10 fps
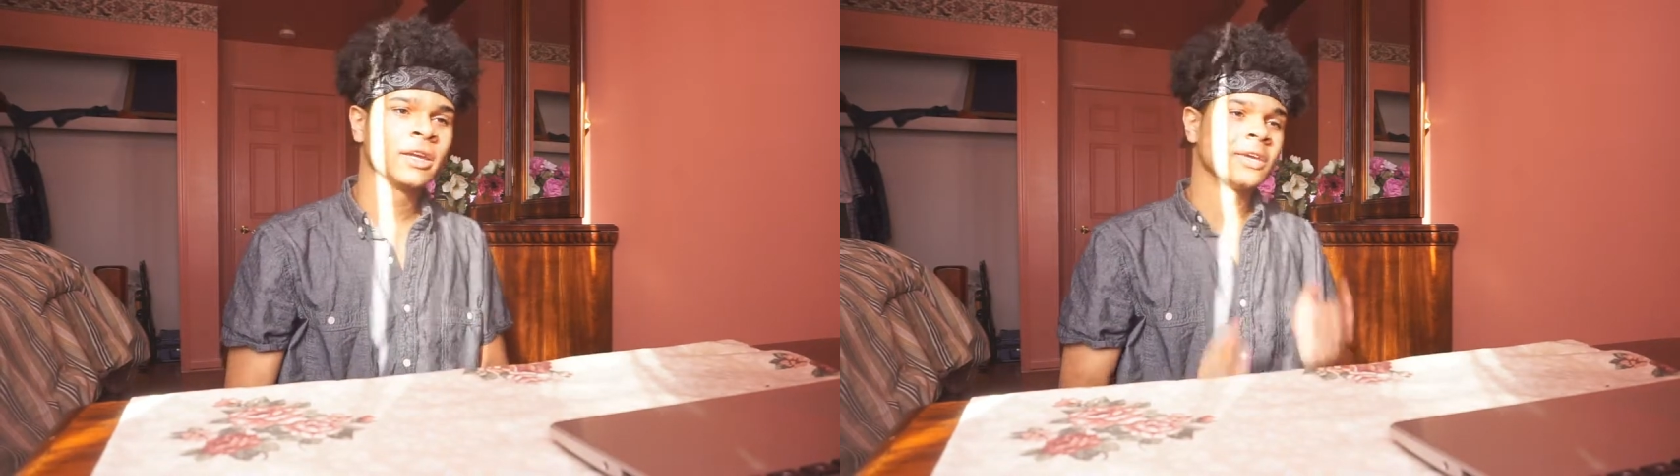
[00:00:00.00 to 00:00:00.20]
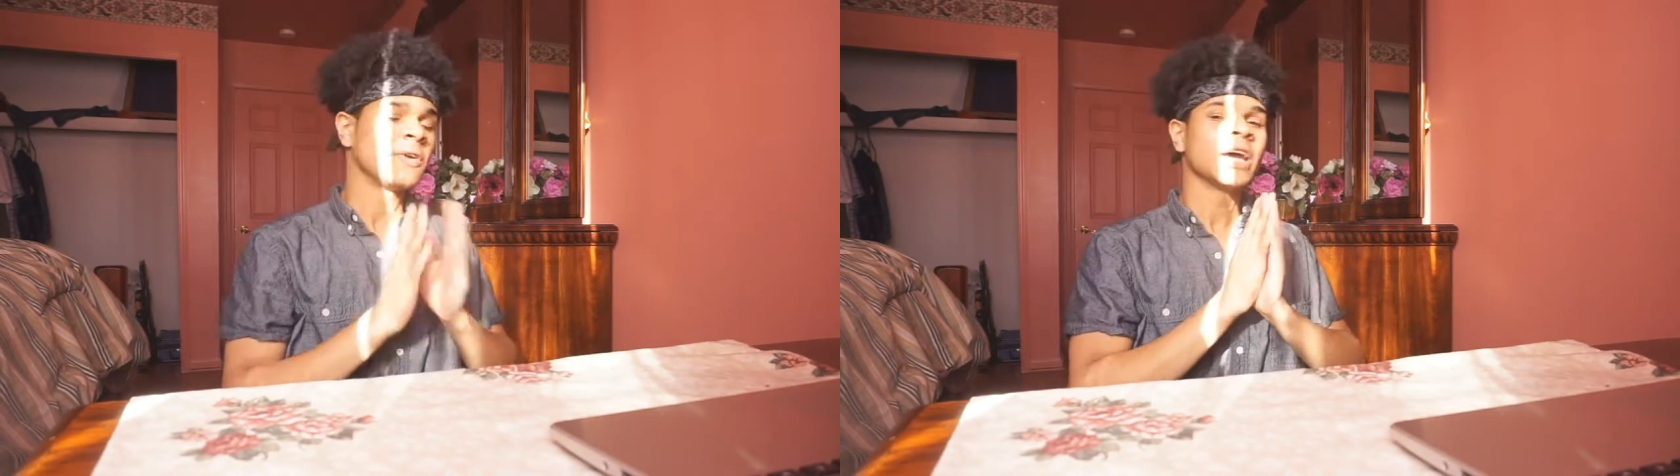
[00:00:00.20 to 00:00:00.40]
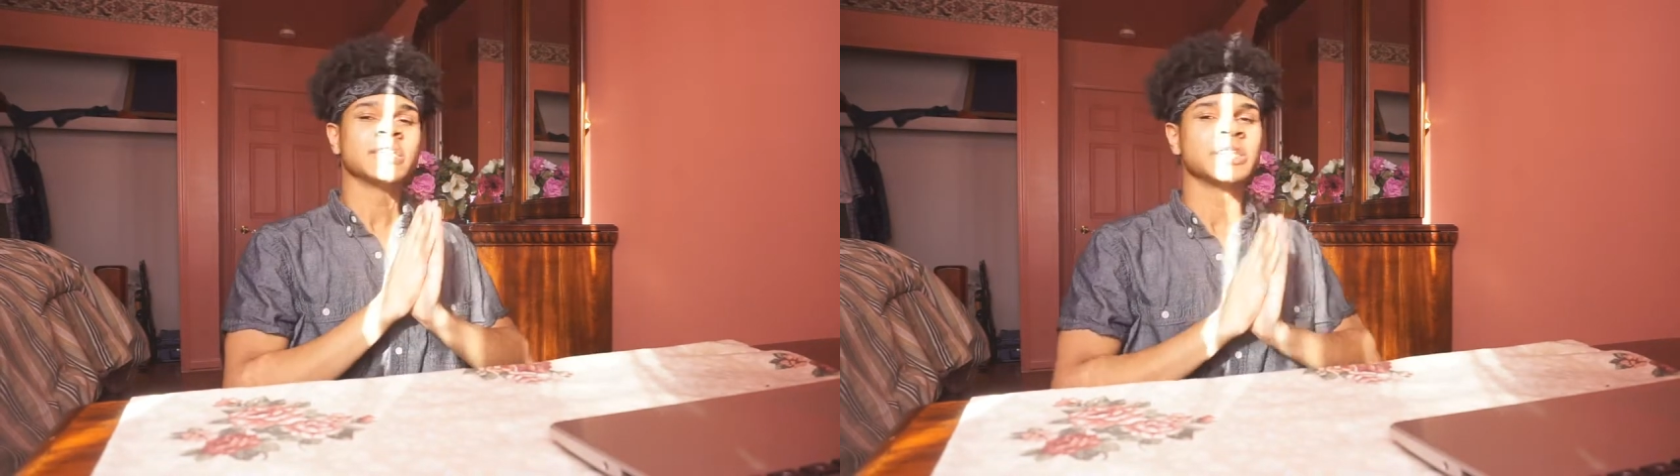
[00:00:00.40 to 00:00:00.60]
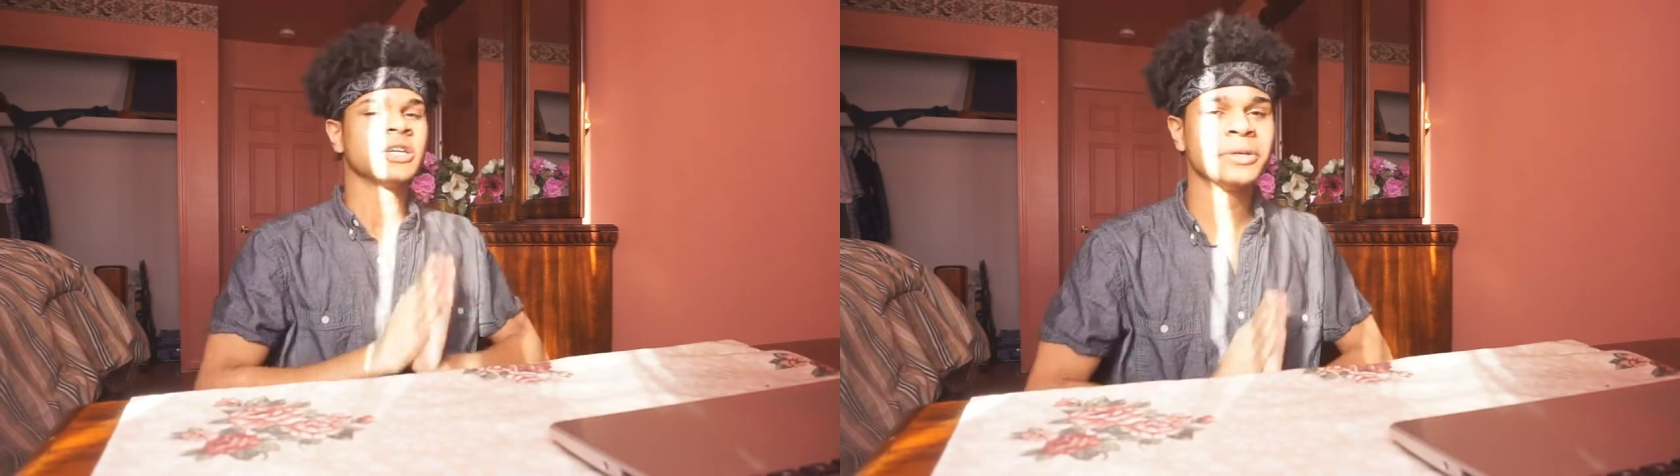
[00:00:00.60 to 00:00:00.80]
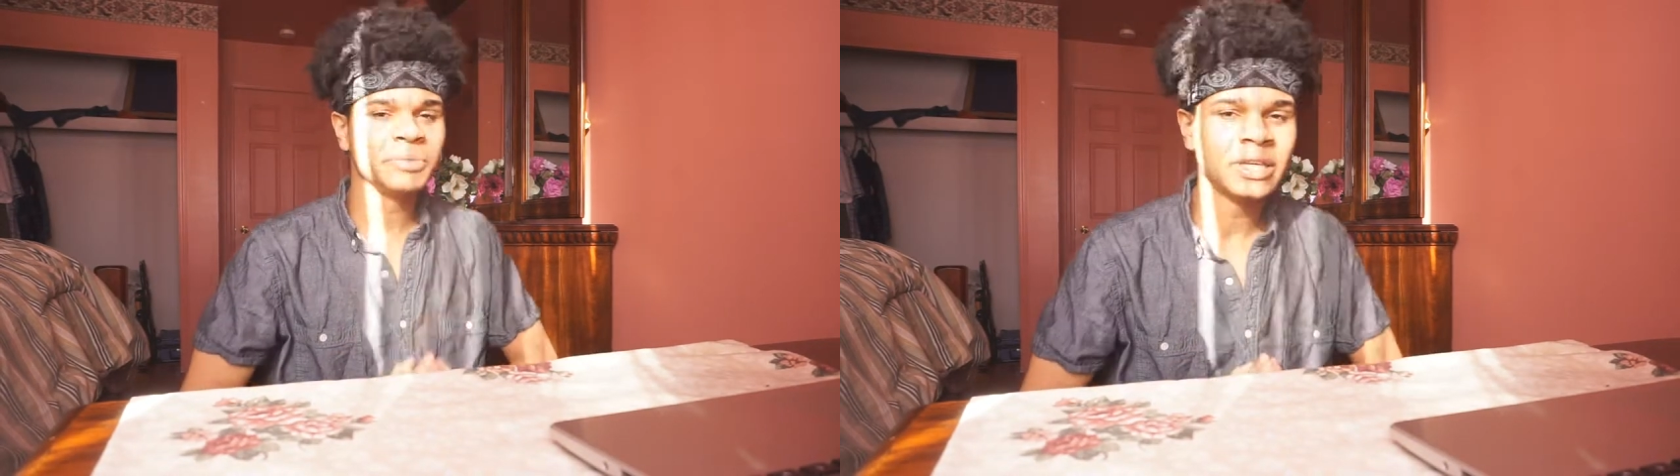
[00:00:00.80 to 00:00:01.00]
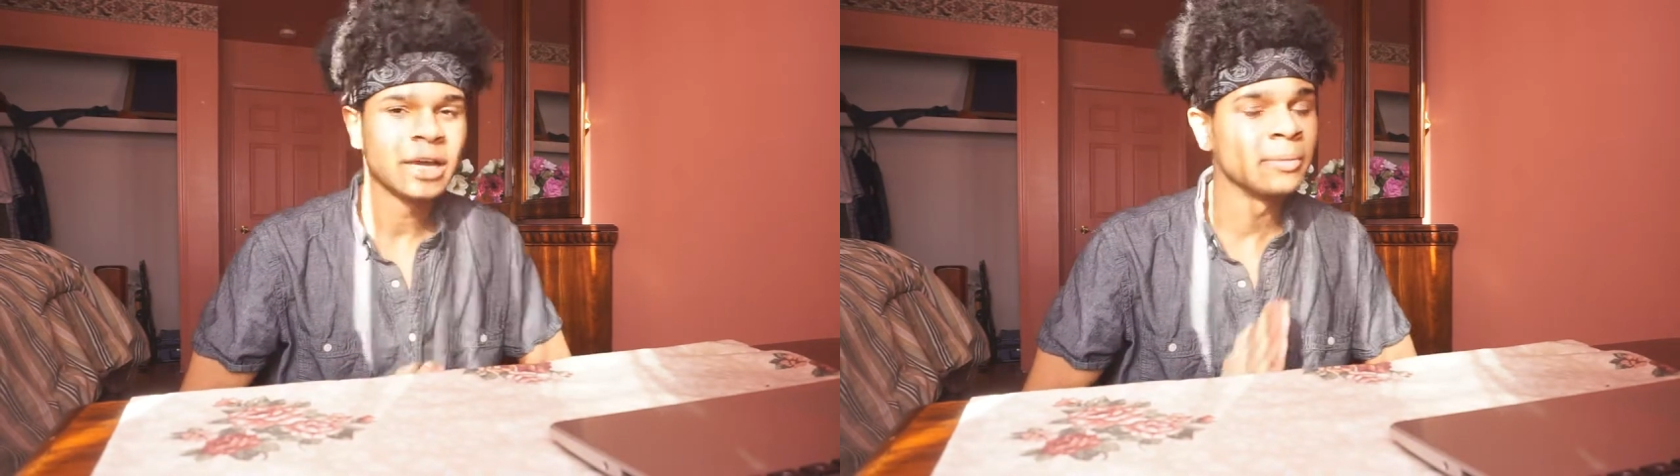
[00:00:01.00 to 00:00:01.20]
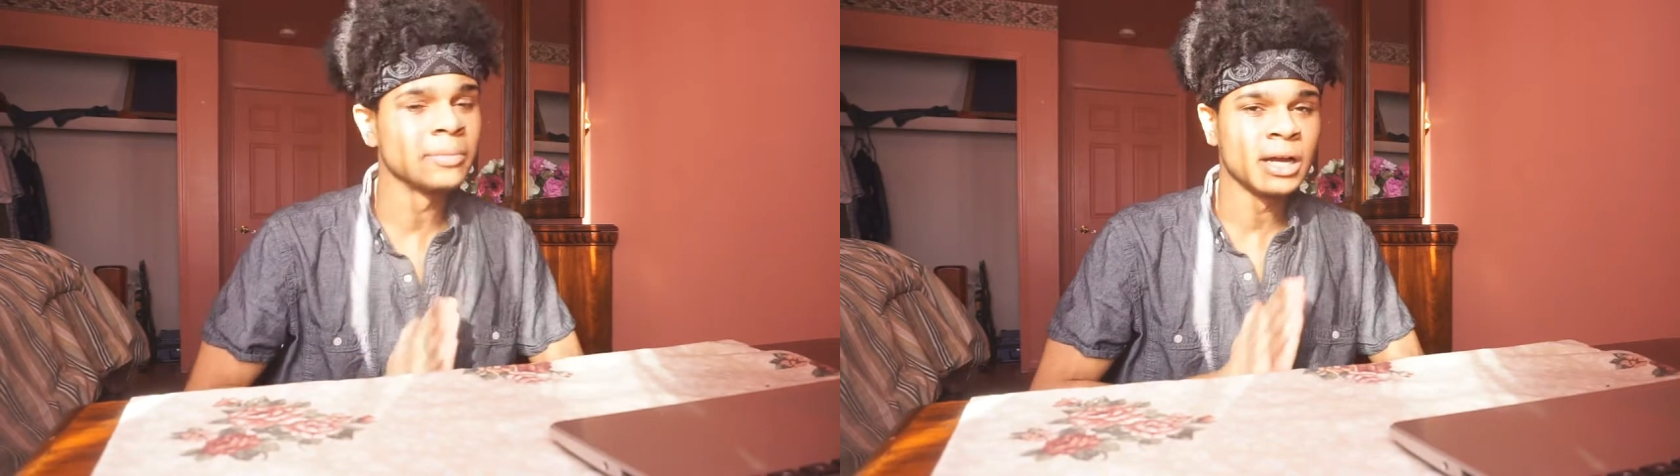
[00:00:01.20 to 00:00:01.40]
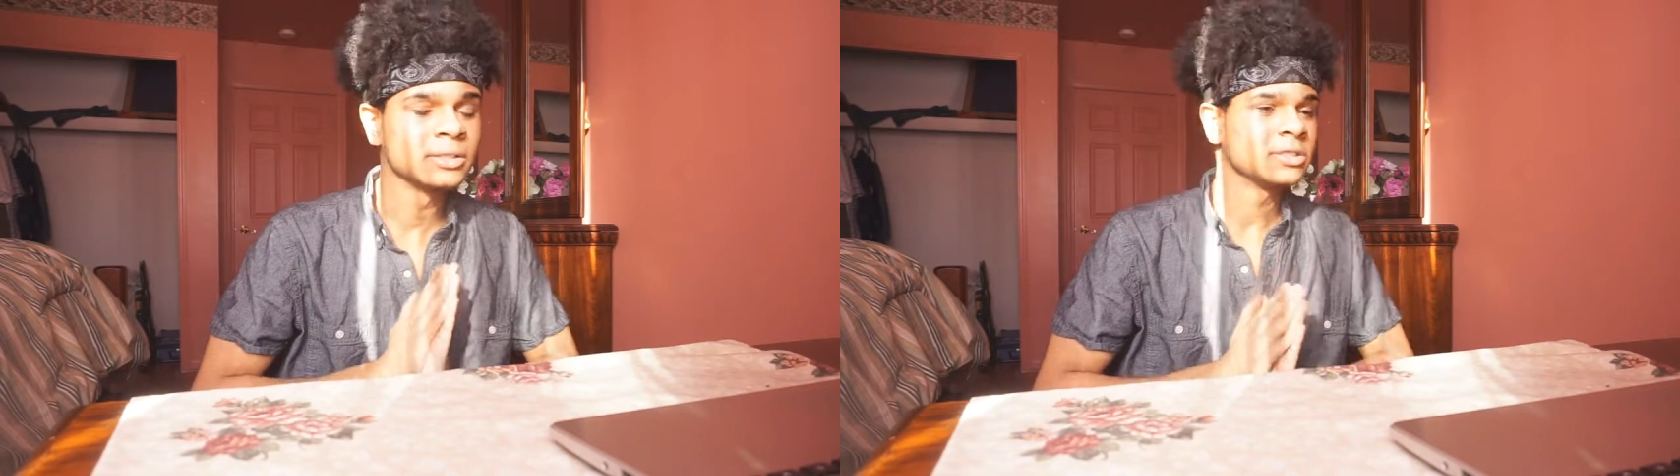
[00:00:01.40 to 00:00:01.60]
if it has a good beat, I'm
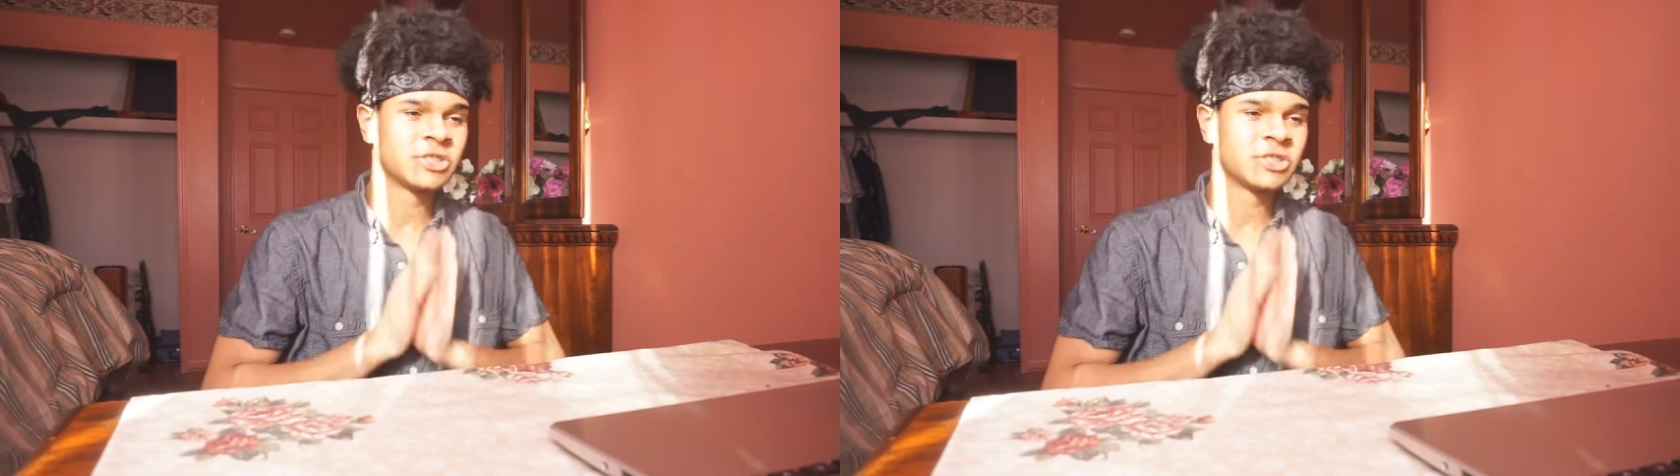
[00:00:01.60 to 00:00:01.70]
I,